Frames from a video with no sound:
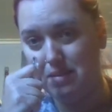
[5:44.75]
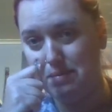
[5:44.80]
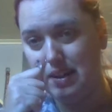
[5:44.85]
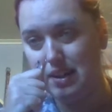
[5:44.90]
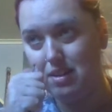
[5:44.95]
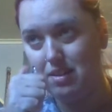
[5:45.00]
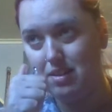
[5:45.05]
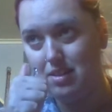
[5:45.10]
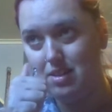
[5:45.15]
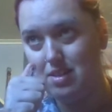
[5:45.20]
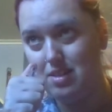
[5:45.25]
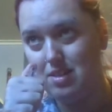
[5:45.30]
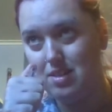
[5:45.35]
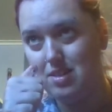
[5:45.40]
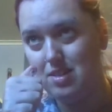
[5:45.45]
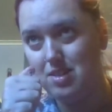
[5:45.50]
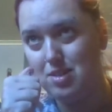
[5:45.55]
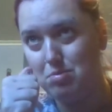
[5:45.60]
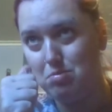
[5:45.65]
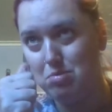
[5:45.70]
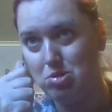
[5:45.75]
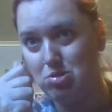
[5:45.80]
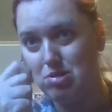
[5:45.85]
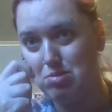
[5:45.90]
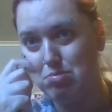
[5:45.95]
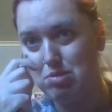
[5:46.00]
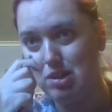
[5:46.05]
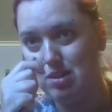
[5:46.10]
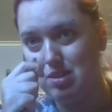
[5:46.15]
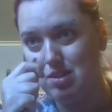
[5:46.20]
because more
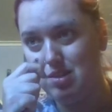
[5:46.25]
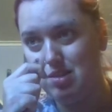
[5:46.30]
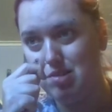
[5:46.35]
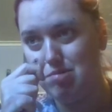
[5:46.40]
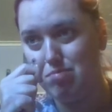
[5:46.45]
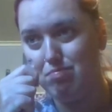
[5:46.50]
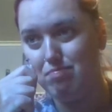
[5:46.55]
because